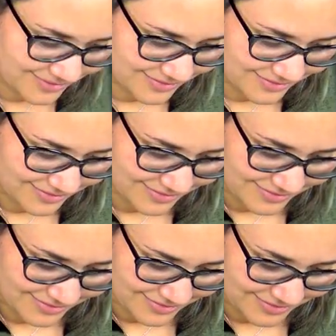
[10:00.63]

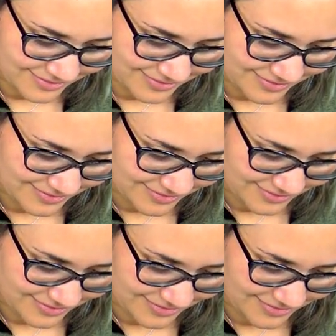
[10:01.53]

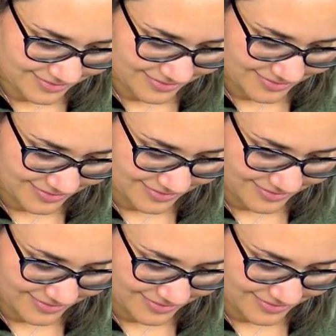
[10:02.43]
The person shown says nothing.